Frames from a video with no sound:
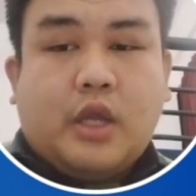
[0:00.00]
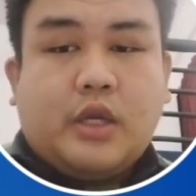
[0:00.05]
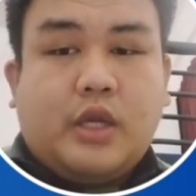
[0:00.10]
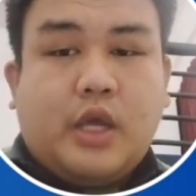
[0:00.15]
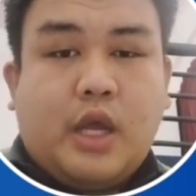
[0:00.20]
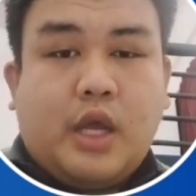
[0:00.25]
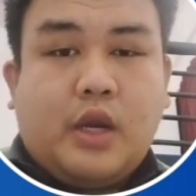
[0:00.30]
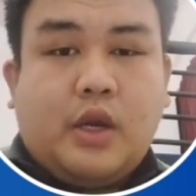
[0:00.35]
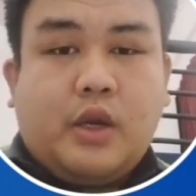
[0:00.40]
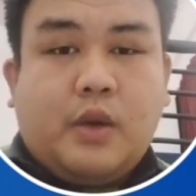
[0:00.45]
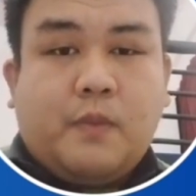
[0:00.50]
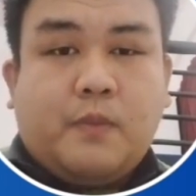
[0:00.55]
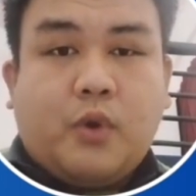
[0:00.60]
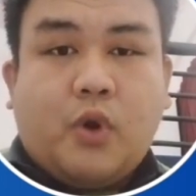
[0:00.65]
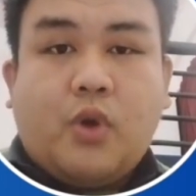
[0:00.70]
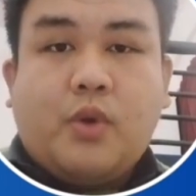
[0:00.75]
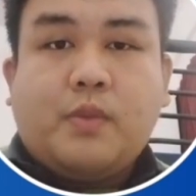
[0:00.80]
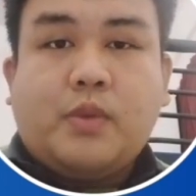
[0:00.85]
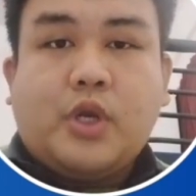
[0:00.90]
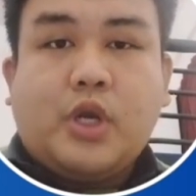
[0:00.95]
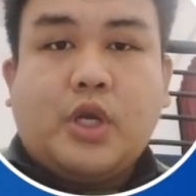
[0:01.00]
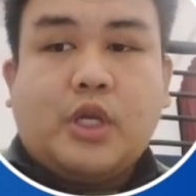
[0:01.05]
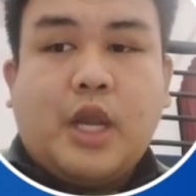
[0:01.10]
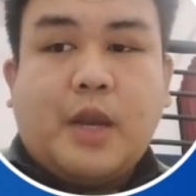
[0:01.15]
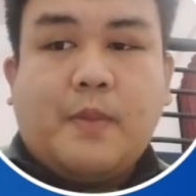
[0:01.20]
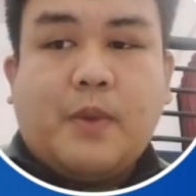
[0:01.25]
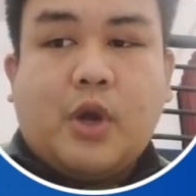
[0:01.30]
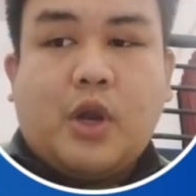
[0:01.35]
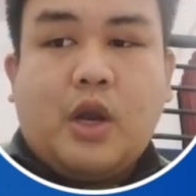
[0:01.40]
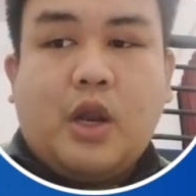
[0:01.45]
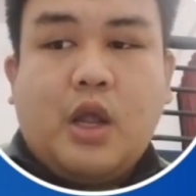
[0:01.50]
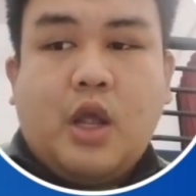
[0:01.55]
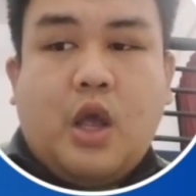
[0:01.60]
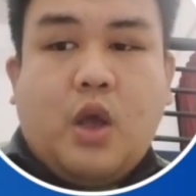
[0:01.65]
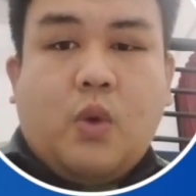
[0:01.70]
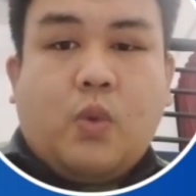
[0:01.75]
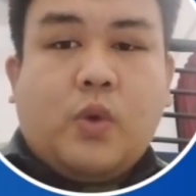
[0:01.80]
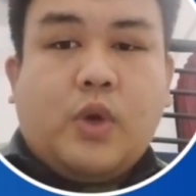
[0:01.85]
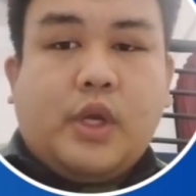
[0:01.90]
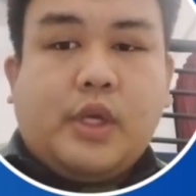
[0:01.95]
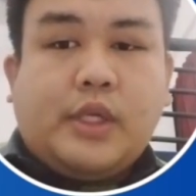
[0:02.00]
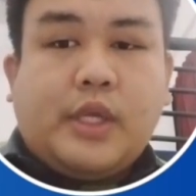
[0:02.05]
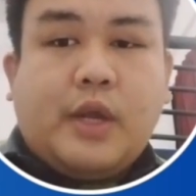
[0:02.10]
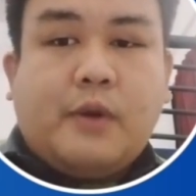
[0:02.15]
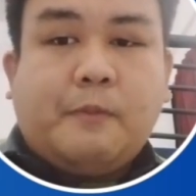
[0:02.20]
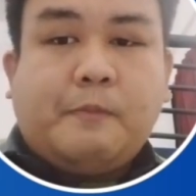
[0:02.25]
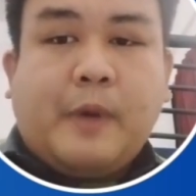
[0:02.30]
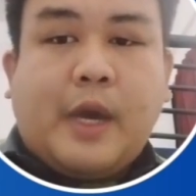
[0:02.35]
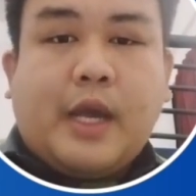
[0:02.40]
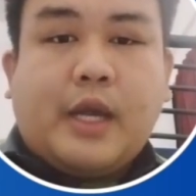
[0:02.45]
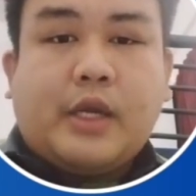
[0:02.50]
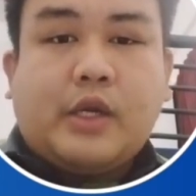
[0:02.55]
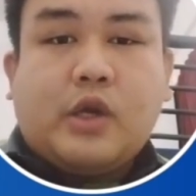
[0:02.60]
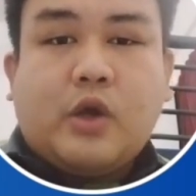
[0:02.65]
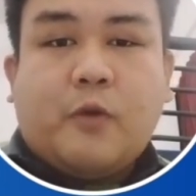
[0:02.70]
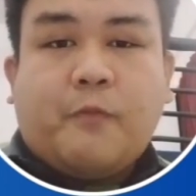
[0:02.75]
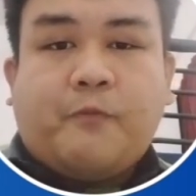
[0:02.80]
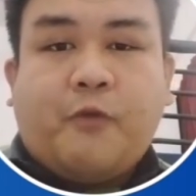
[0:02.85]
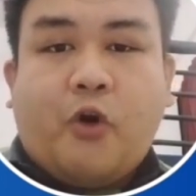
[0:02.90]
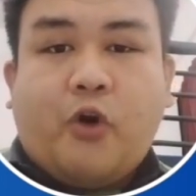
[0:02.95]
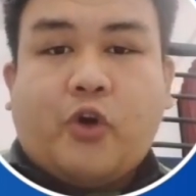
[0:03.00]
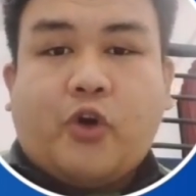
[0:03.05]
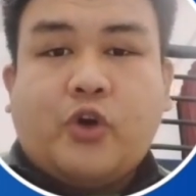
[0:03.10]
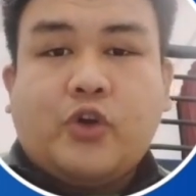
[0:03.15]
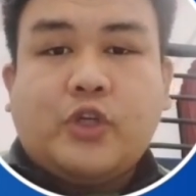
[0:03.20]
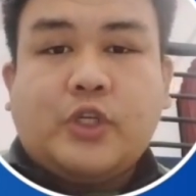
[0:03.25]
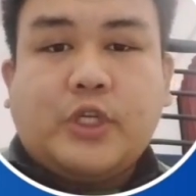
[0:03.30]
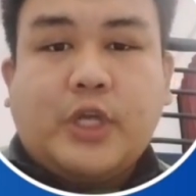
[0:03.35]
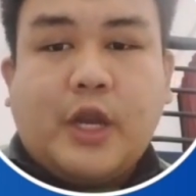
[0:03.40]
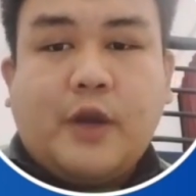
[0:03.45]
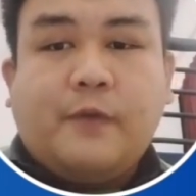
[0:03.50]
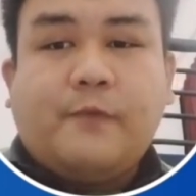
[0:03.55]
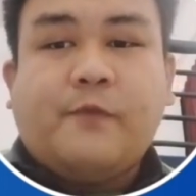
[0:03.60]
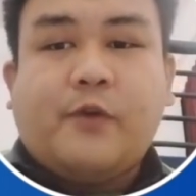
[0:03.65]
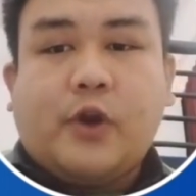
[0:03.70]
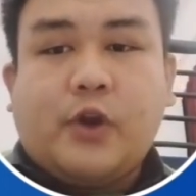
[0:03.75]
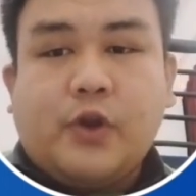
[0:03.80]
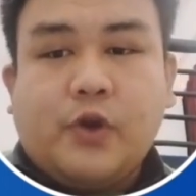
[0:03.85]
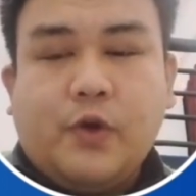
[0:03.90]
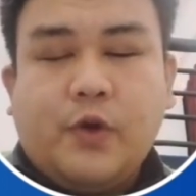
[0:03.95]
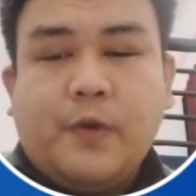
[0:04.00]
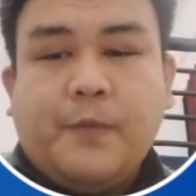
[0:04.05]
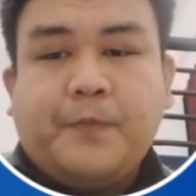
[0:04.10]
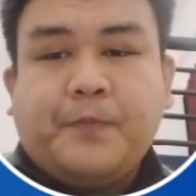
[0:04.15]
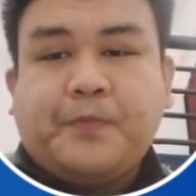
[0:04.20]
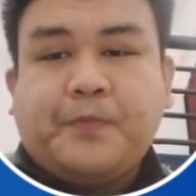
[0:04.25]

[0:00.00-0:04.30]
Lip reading: Then from the table we can find the 4 constant value